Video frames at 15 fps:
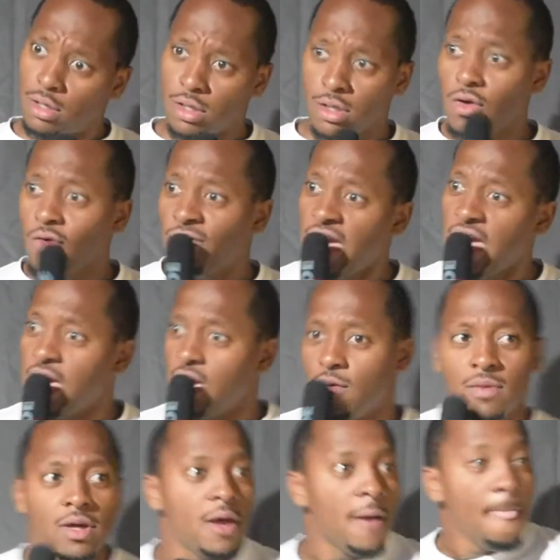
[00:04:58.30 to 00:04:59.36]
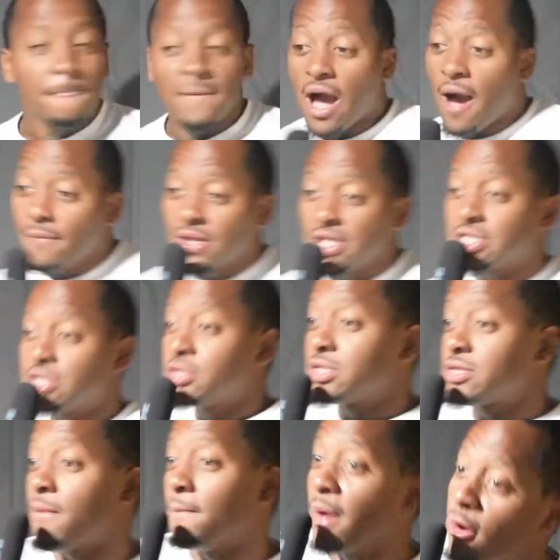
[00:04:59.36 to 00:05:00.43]
sex. You feel? I'm listening to
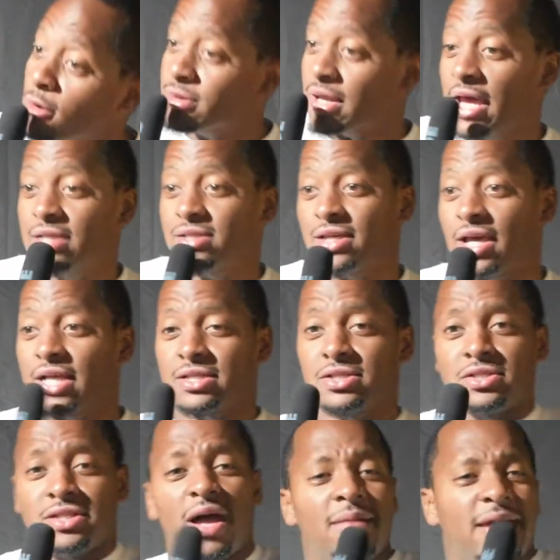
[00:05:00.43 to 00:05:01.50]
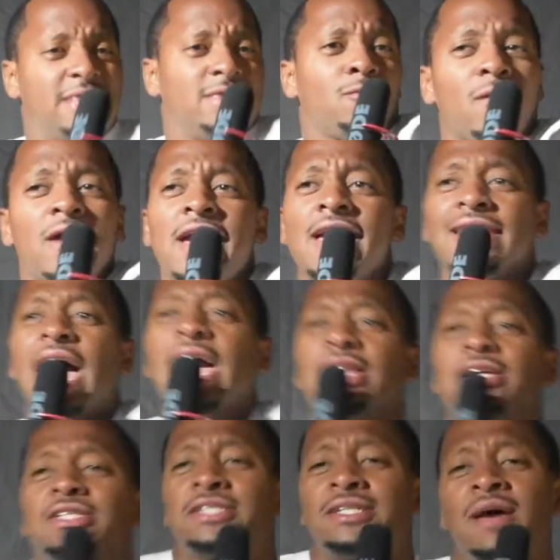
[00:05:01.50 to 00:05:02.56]
some birthday sex and shit. I'm hit the red light
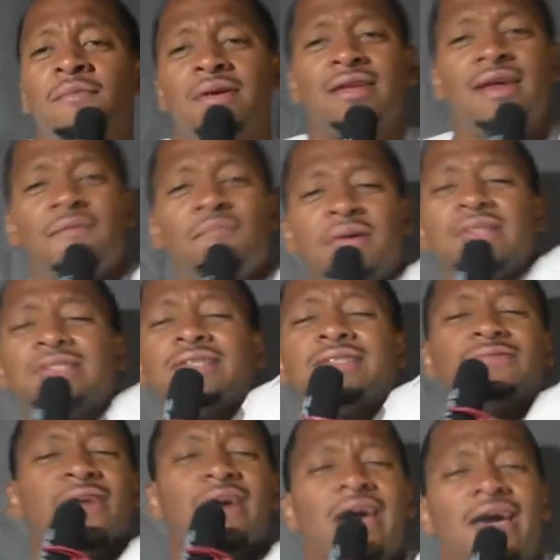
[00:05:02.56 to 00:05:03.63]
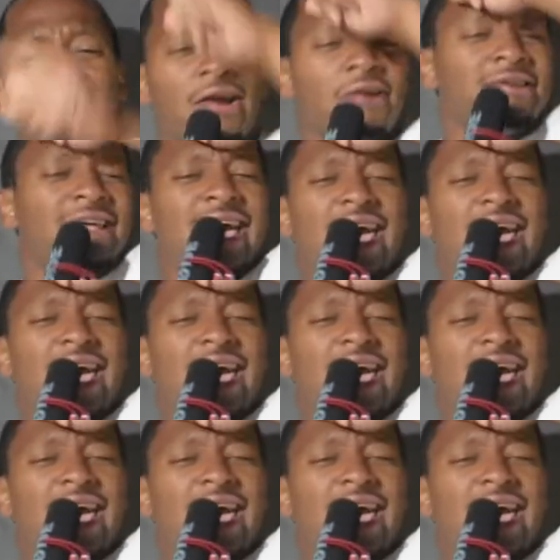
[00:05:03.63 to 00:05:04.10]
and shit. I'm in that bitch just turned the